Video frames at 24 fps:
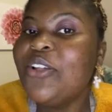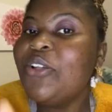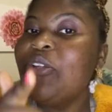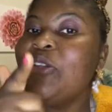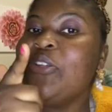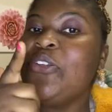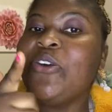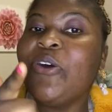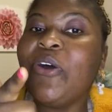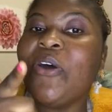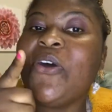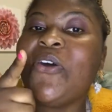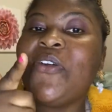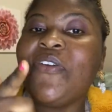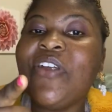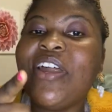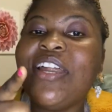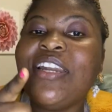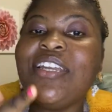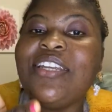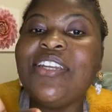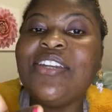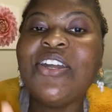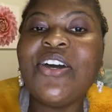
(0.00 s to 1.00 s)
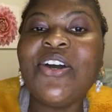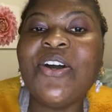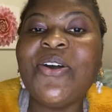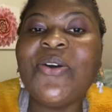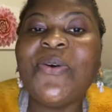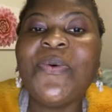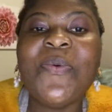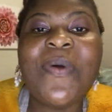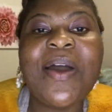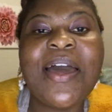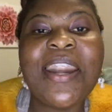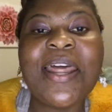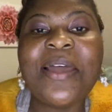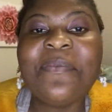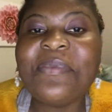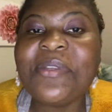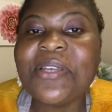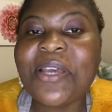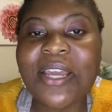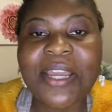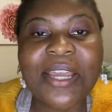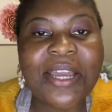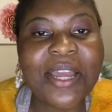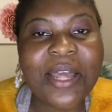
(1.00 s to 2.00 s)
You already know what I'm
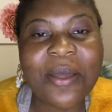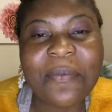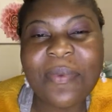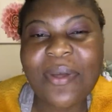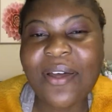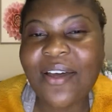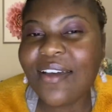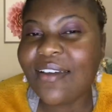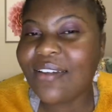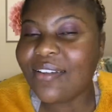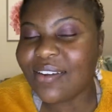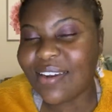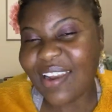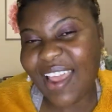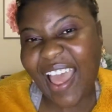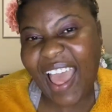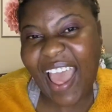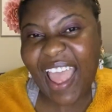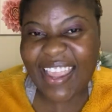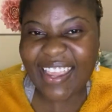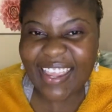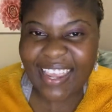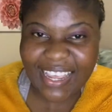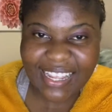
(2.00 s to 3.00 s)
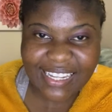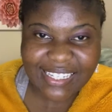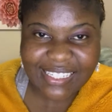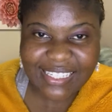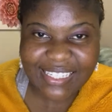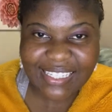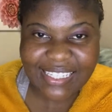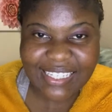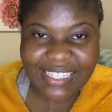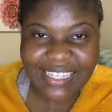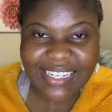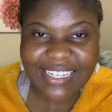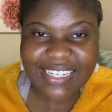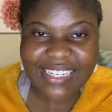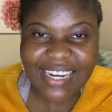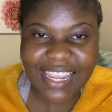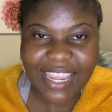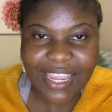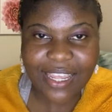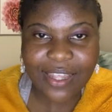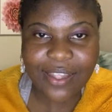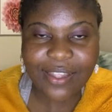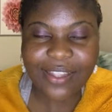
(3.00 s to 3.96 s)
talking about, I guess. Ne?